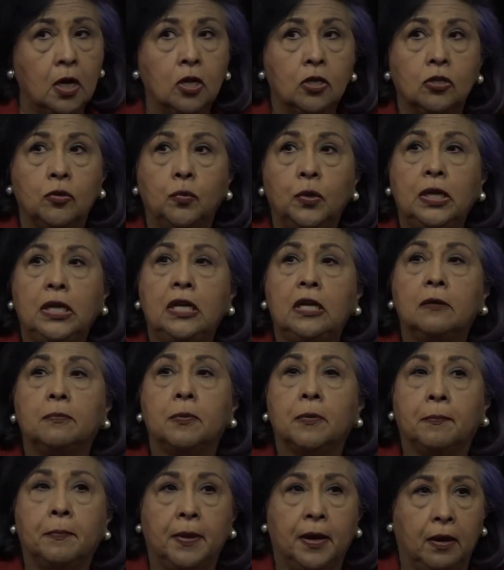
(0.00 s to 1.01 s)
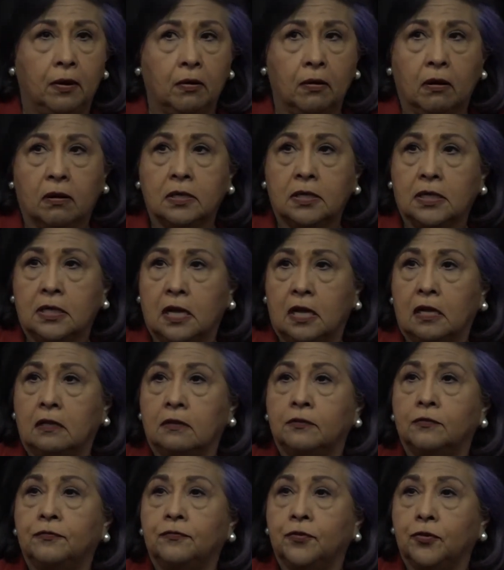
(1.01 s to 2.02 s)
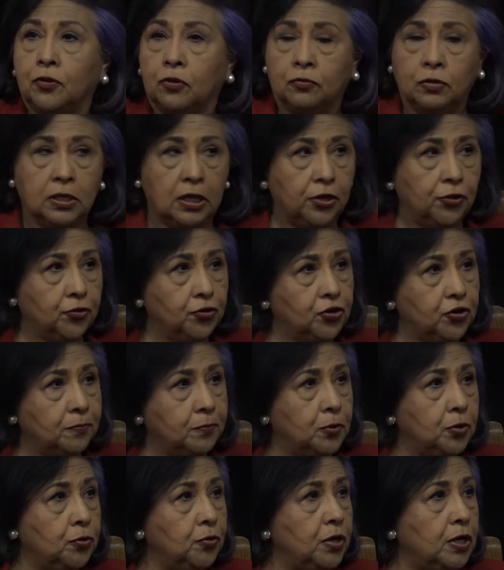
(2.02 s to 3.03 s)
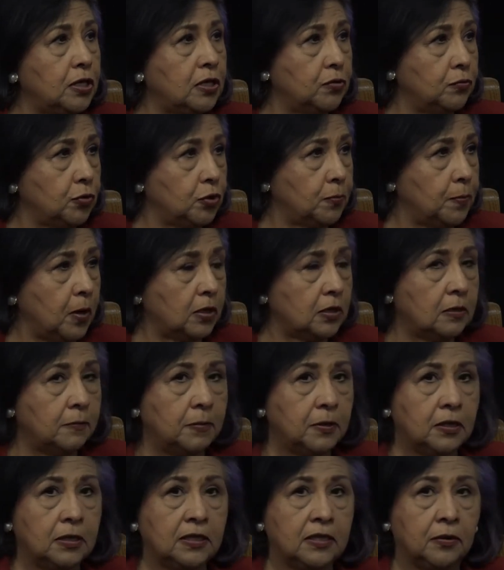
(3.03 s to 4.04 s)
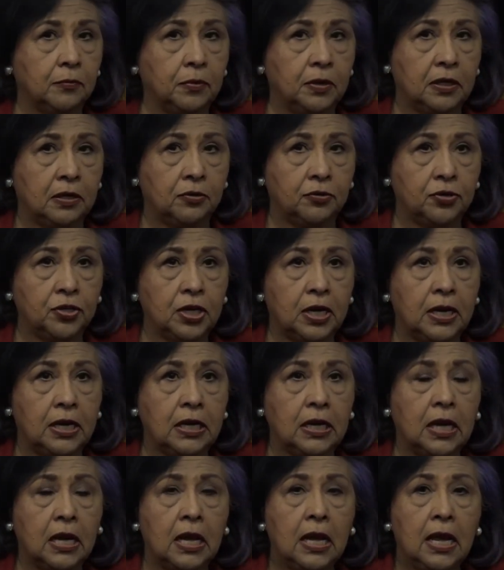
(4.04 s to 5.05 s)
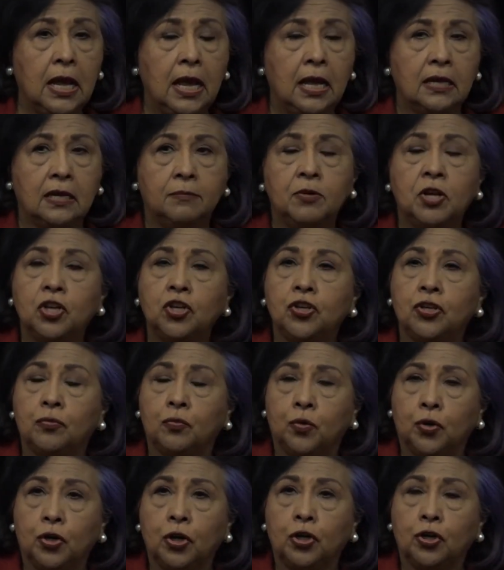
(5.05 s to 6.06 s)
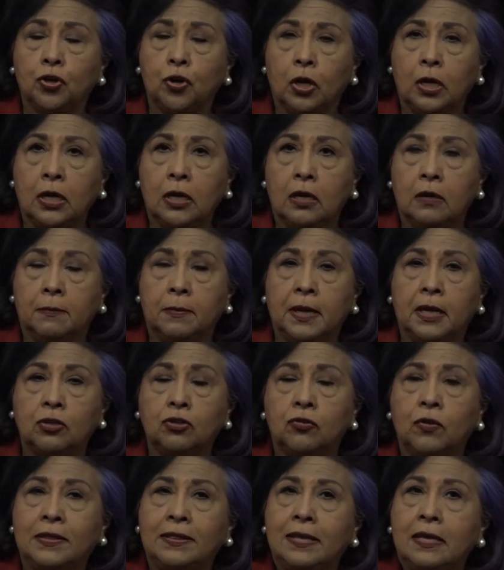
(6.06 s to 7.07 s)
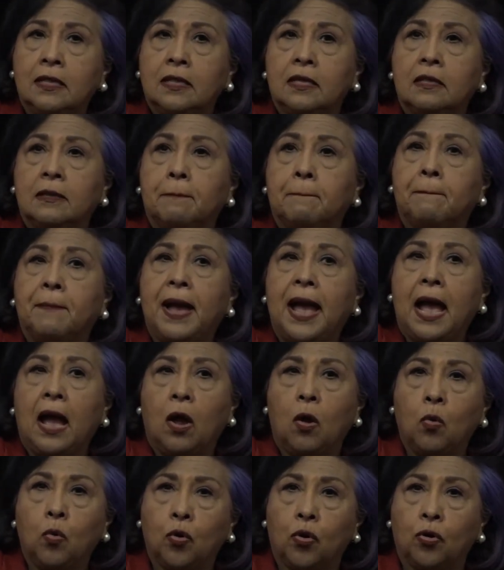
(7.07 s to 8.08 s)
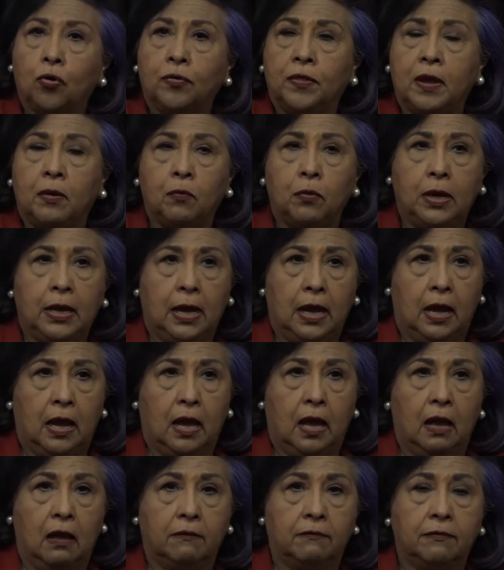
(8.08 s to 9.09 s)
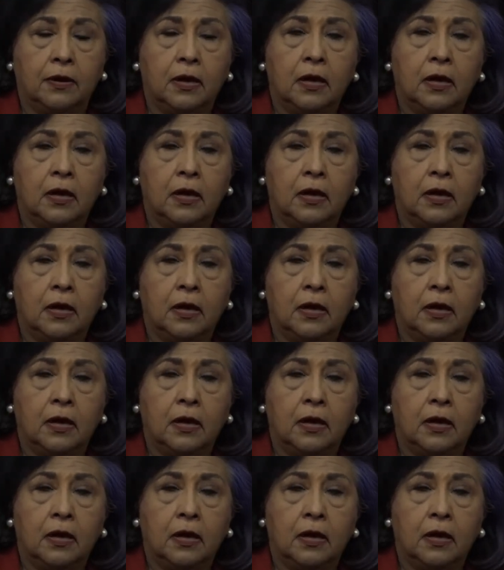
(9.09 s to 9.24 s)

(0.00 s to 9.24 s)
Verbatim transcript: So we need to prepare ourselves for those leadership duties and responsibilities that we undertake. And I'm not, we're not talking about, and so I think that the power that we have